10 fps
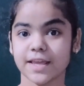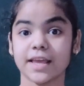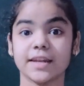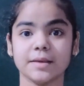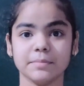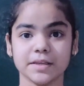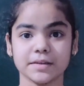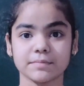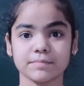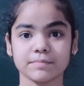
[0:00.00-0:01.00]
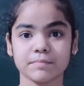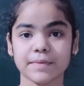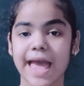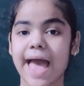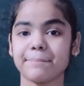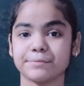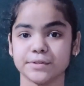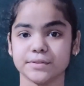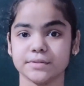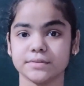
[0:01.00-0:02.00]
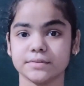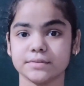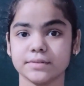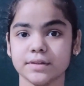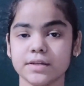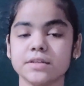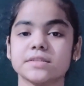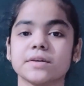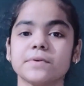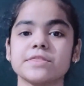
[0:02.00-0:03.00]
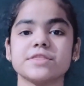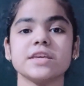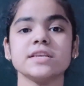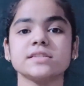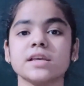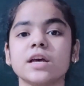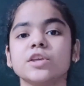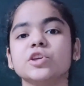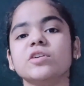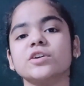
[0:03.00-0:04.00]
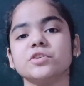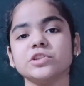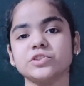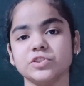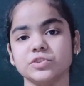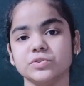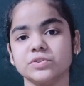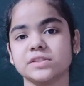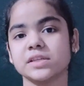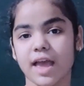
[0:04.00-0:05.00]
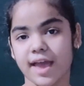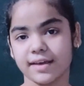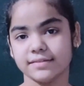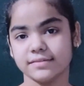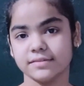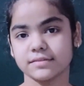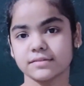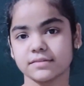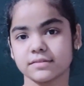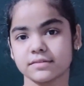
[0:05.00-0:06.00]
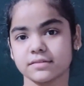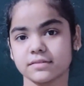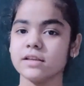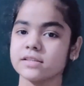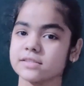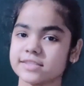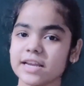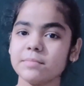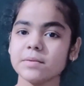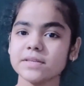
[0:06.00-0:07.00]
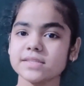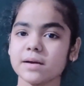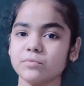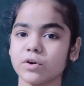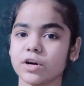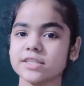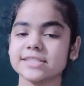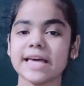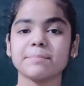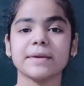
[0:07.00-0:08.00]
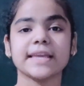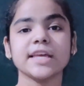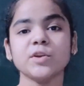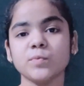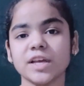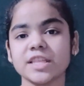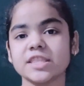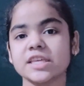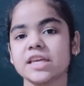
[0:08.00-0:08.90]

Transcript: enemy, apple. So with these, you are going to use n. There may be some words that begin with